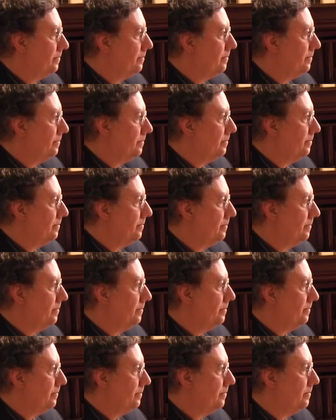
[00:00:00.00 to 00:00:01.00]

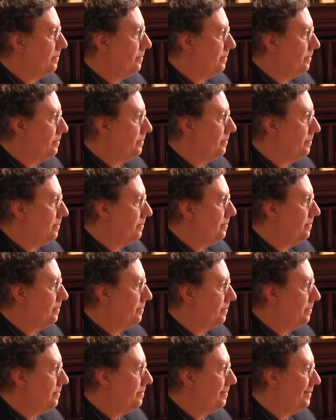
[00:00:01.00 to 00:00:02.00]

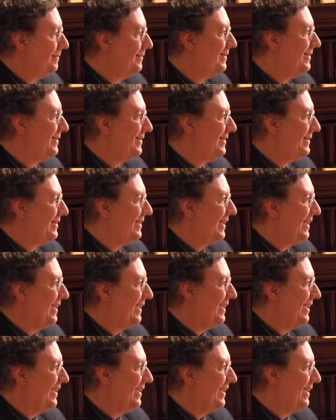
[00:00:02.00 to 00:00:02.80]
The person shown says nothing.